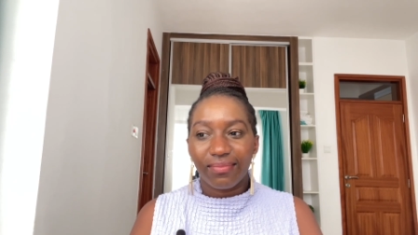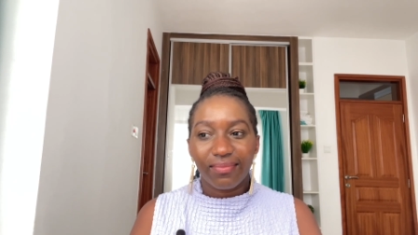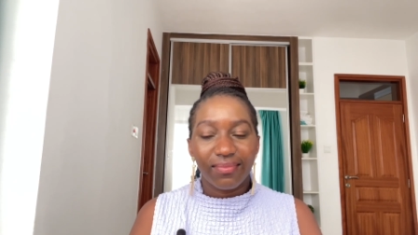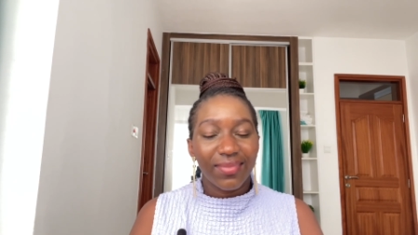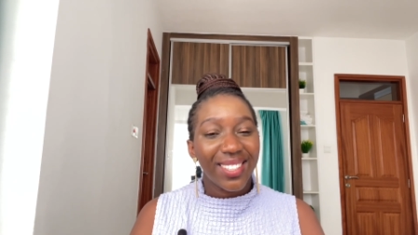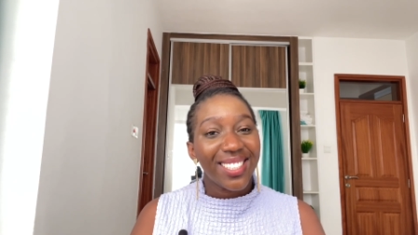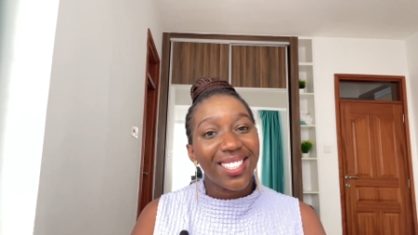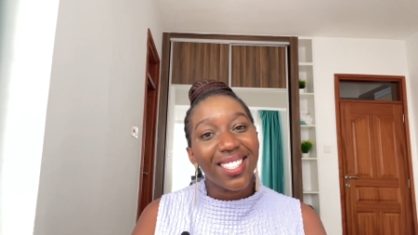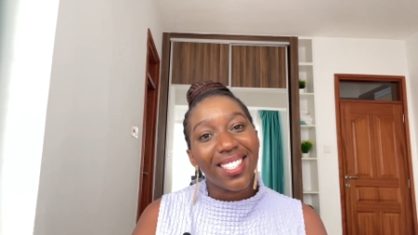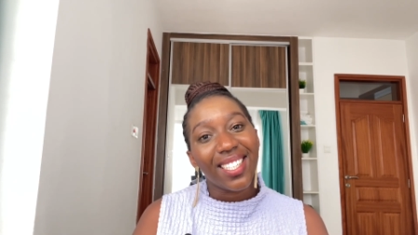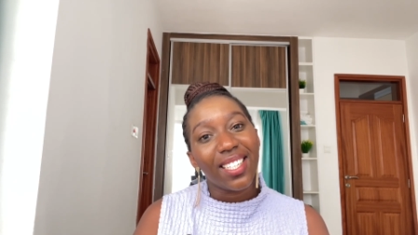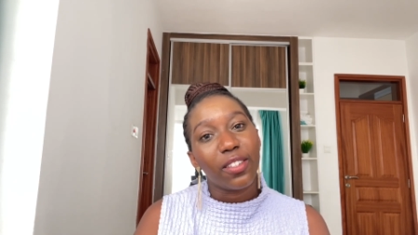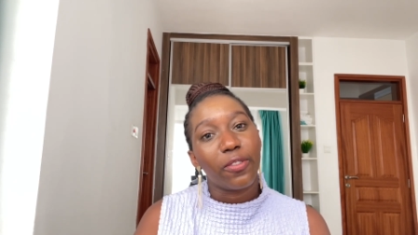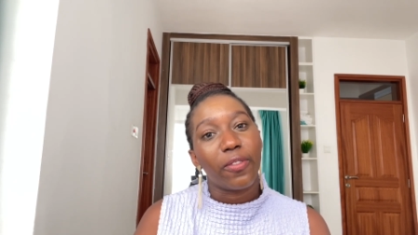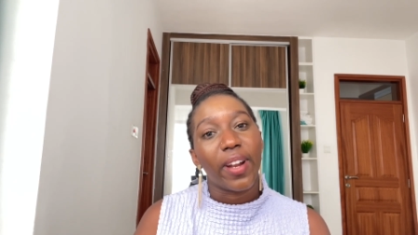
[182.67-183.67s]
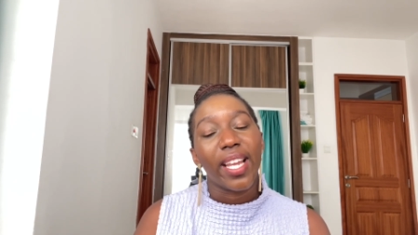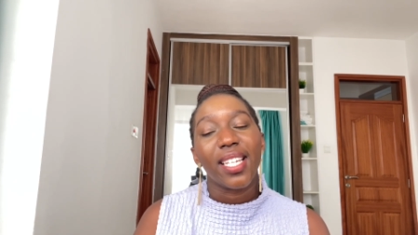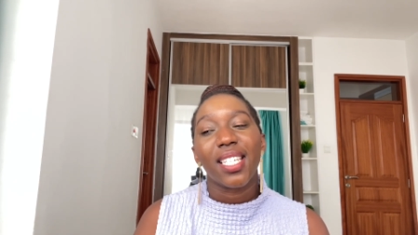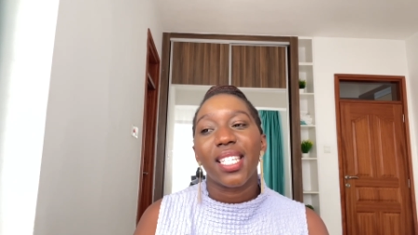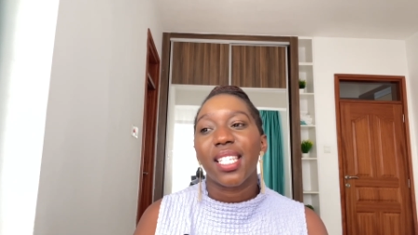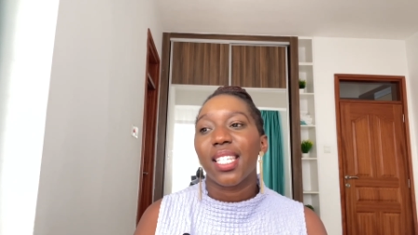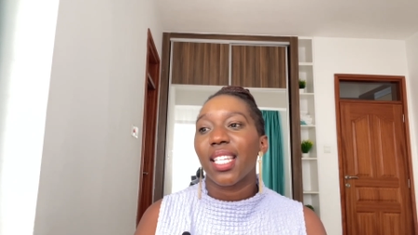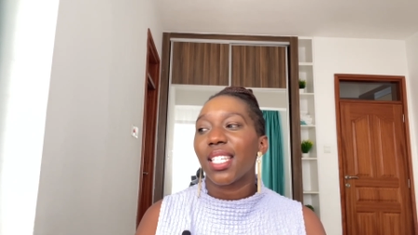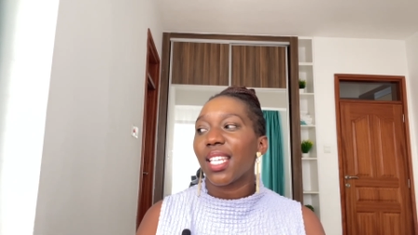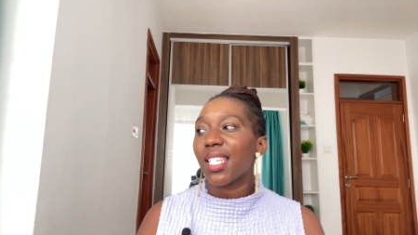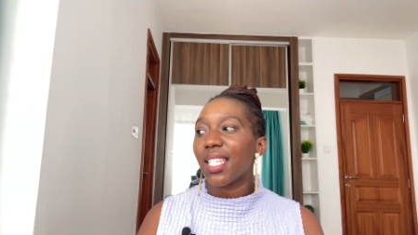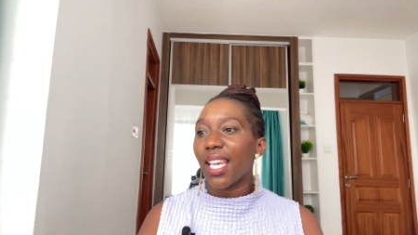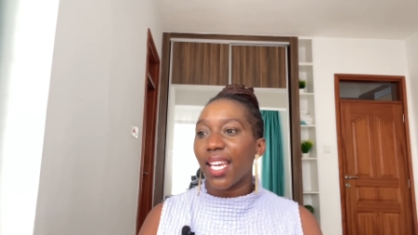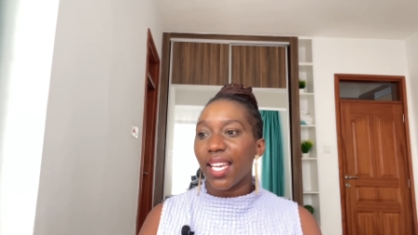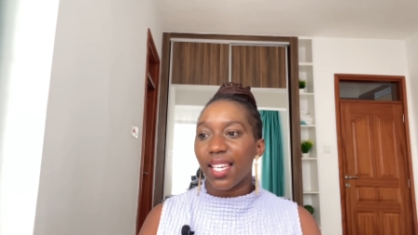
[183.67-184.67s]
this is it, friends, this is
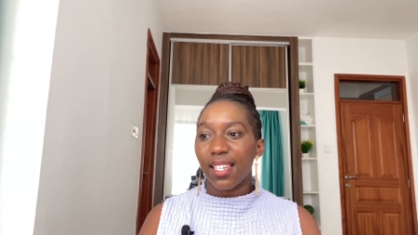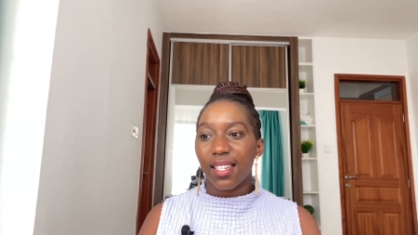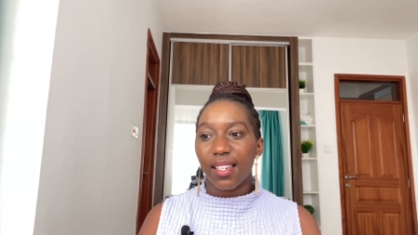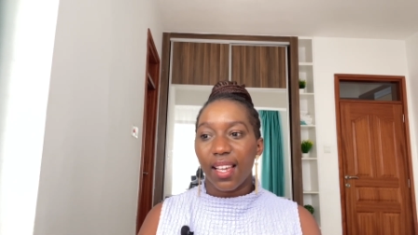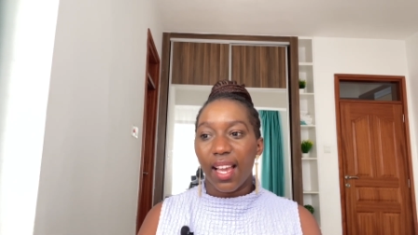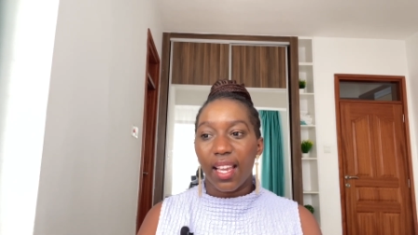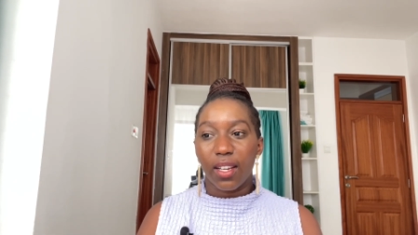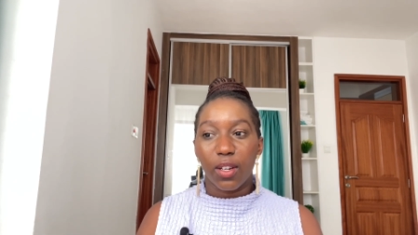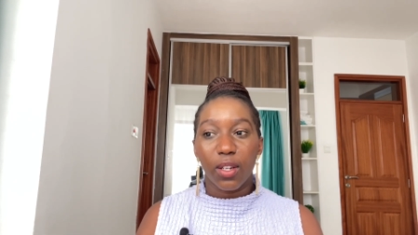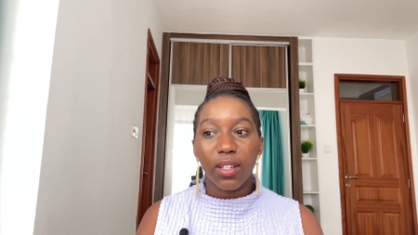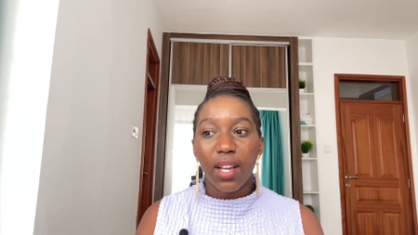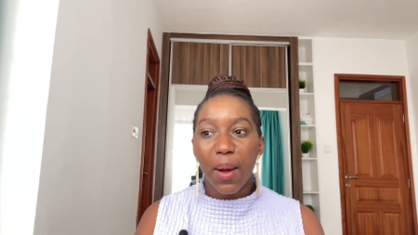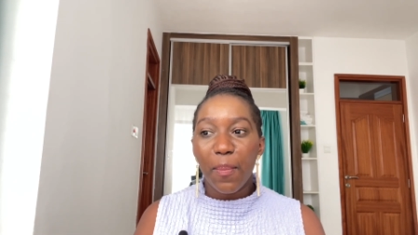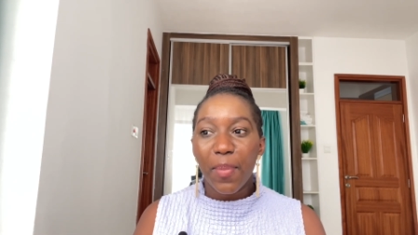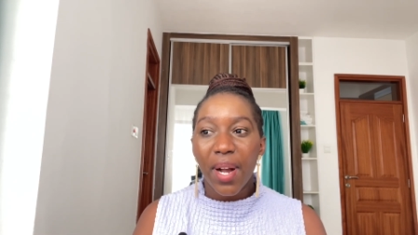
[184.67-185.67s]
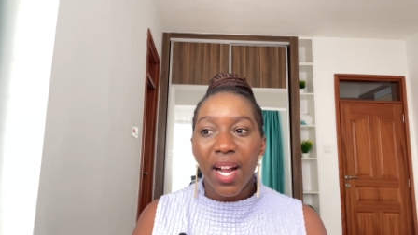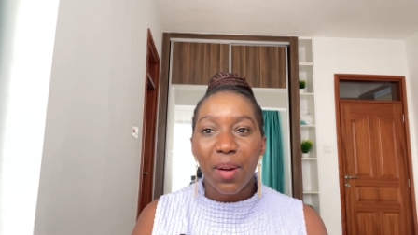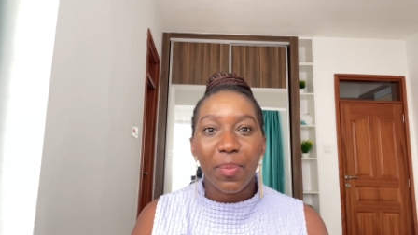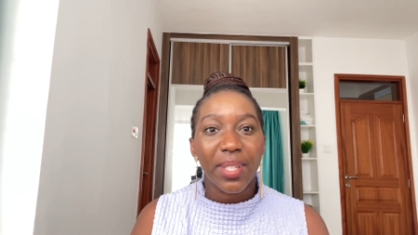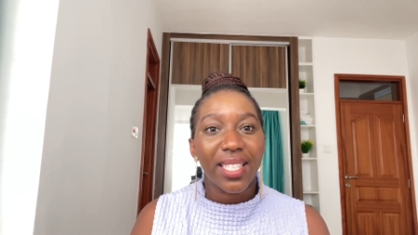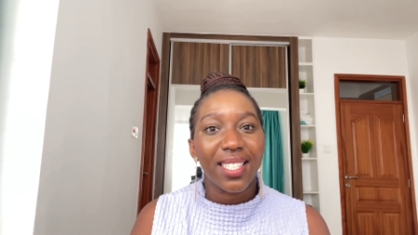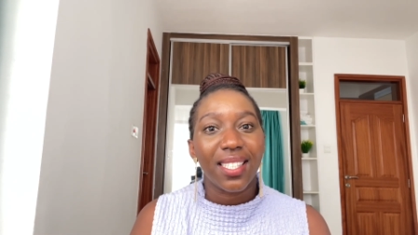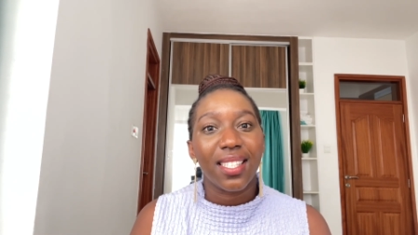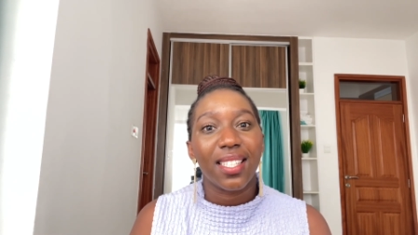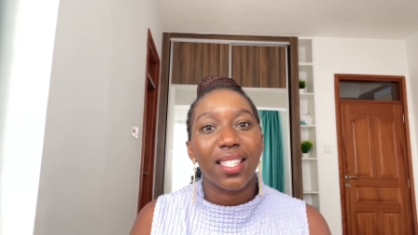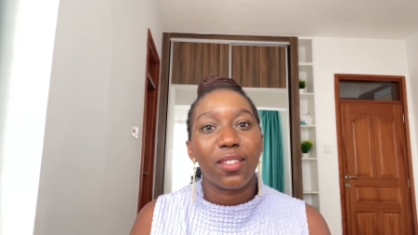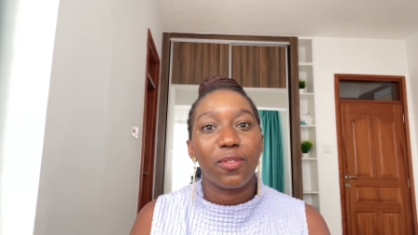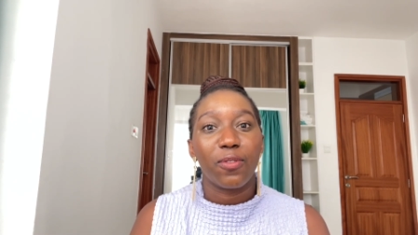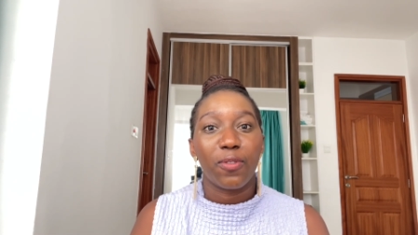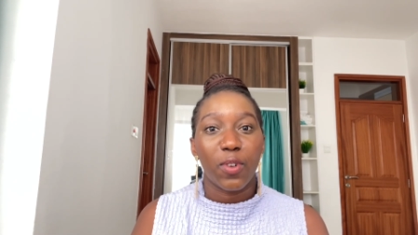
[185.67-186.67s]
it. I could come back, but this is
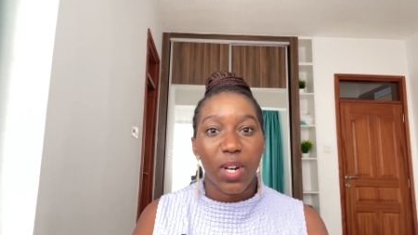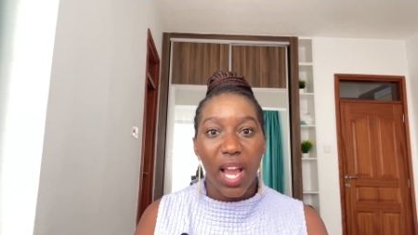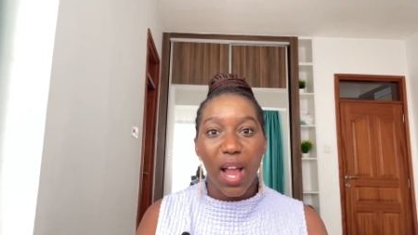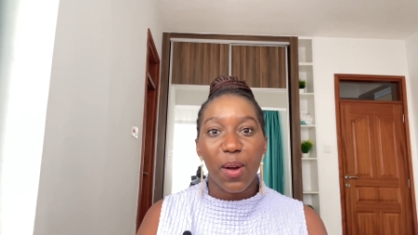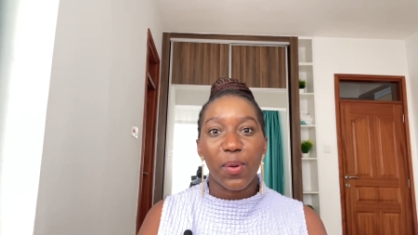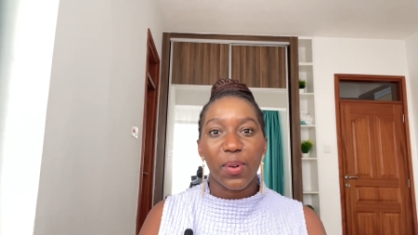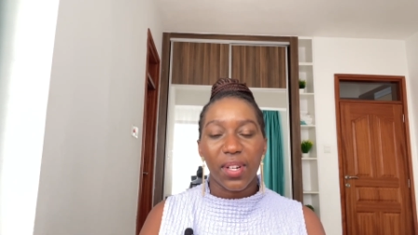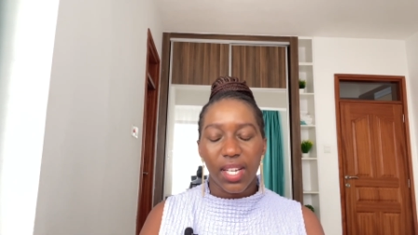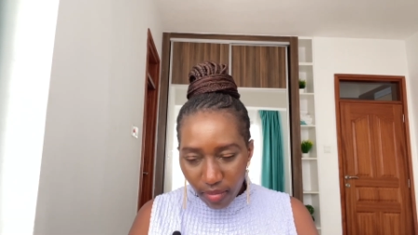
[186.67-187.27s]
it for now.